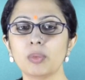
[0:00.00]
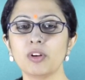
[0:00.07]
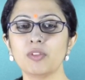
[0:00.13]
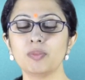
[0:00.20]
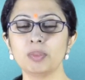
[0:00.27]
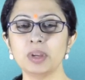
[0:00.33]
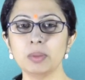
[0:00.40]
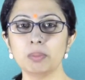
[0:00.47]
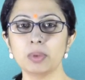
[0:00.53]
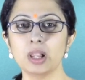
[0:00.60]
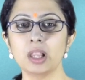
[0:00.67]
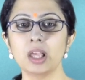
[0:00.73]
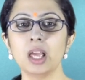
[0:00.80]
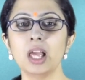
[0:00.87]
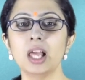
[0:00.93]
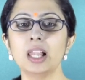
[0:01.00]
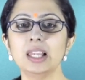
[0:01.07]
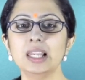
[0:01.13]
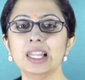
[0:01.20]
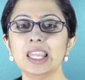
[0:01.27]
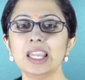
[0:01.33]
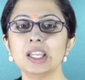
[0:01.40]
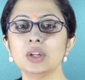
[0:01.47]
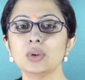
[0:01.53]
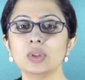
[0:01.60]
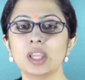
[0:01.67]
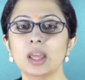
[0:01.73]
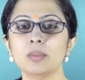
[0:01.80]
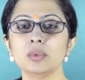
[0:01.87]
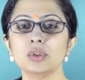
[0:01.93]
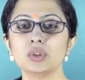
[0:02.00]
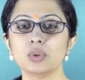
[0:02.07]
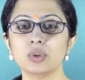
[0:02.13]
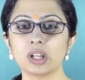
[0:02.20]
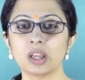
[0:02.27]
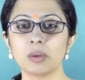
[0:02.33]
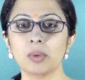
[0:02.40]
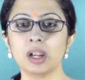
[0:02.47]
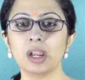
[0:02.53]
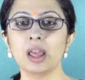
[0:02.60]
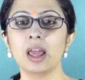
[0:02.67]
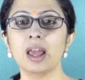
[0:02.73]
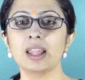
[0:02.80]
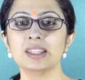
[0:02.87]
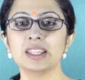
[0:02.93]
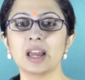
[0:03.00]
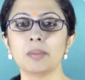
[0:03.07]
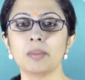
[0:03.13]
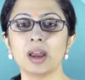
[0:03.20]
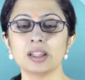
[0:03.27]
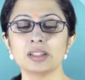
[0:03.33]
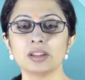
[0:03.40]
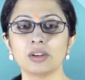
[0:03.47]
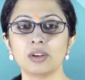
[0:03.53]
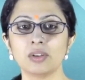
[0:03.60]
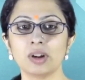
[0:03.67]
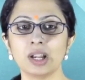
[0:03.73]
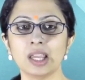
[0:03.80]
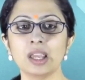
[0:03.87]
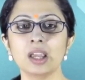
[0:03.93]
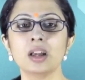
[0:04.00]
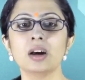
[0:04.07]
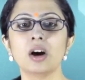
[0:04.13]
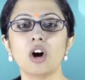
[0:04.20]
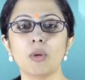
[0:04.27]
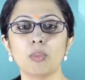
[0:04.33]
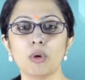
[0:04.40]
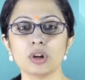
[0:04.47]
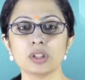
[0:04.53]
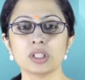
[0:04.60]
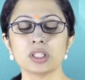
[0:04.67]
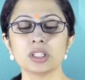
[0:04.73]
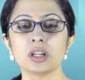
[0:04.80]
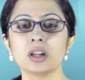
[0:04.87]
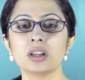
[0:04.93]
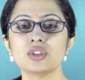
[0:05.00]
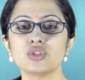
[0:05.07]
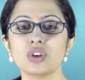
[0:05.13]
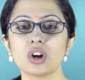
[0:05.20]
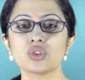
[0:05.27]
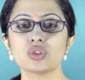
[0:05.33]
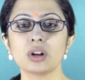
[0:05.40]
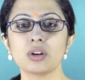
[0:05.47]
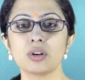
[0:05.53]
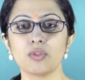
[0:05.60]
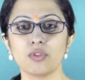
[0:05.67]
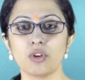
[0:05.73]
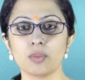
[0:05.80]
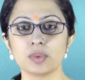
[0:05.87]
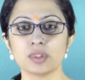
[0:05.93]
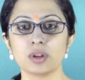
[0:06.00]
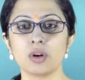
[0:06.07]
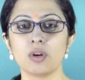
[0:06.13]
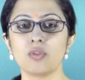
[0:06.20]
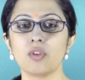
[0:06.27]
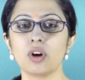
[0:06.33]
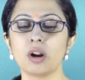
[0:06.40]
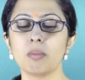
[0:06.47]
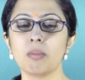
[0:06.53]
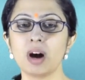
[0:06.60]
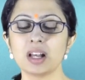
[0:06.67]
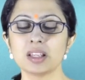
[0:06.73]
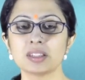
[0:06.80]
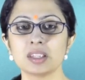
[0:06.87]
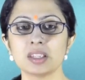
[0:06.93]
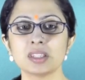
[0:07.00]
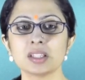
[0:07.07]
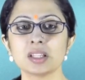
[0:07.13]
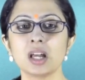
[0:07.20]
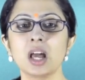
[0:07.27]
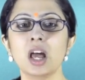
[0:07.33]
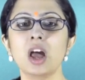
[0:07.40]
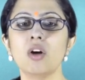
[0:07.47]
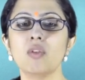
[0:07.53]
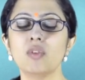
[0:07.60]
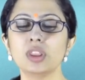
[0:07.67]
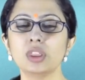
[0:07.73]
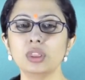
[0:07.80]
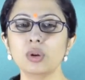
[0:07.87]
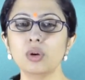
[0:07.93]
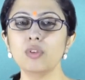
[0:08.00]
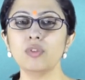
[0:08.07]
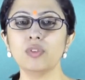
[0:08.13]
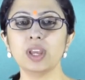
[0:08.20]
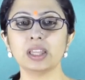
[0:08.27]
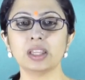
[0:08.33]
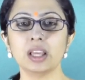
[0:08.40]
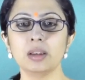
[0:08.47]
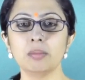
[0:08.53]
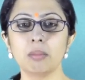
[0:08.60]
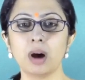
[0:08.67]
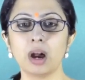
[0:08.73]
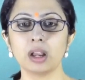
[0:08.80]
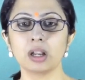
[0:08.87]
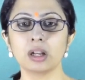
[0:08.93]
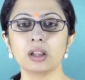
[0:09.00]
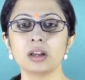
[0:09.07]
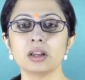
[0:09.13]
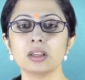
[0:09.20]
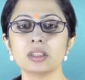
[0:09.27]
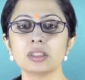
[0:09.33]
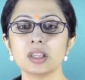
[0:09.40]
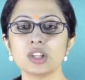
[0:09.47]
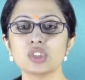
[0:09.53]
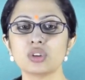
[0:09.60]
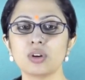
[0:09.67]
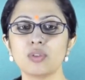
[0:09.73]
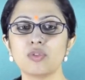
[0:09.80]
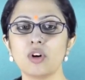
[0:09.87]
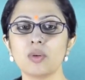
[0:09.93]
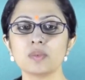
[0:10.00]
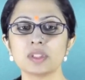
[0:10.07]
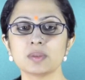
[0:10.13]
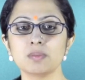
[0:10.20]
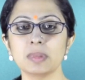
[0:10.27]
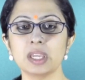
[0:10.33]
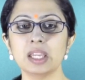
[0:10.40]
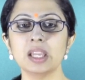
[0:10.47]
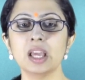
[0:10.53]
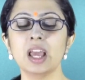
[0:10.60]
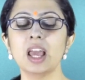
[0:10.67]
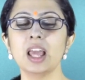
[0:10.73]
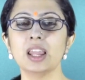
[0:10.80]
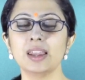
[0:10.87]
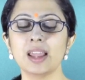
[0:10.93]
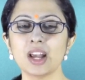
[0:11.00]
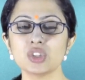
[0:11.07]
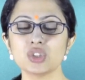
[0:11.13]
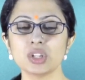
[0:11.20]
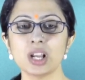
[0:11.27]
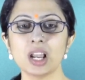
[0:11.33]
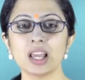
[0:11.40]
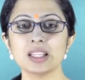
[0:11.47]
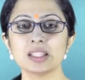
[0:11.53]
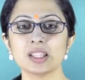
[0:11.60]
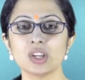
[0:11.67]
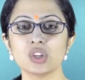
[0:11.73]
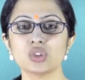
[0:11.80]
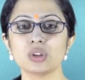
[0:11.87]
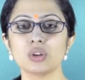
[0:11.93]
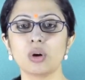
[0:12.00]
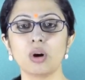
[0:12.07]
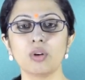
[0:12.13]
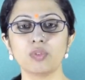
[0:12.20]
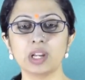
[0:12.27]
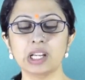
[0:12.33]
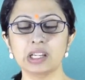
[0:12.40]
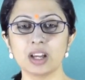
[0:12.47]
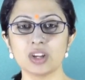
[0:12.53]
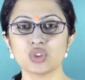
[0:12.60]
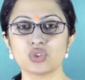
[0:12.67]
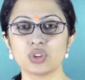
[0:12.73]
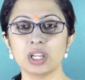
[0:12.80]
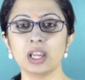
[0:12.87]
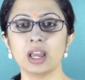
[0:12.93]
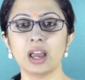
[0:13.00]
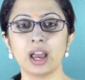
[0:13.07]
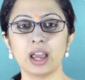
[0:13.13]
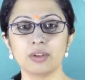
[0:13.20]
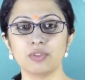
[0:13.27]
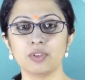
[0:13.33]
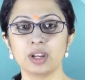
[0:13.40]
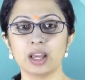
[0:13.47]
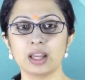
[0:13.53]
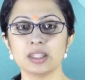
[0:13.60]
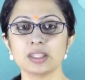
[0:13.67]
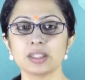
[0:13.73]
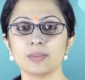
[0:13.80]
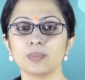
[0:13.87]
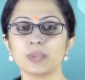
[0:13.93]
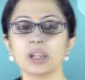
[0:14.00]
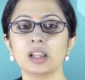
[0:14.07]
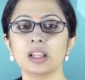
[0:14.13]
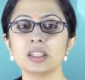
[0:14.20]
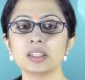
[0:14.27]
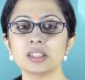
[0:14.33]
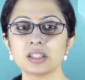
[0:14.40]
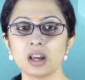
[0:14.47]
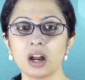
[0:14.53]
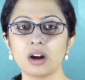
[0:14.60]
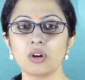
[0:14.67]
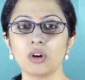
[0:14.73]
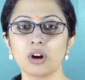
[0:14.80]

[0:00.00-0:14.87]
of people lead to them to recommend diametrically opposite structural reforms. For a Marxist with no faith in market, such reforms mean nationalization of industry and finance. In stark